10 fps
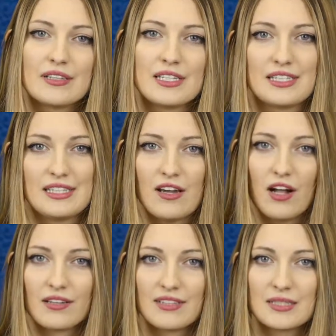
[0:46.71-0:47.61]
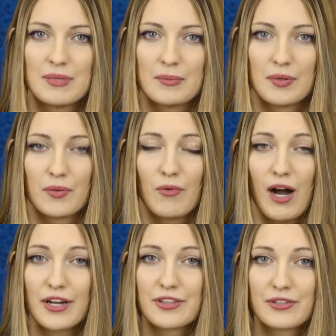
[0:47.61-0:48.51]
to see all of these people
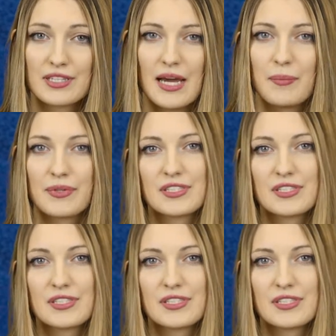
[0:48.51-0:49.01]
walk through the temple,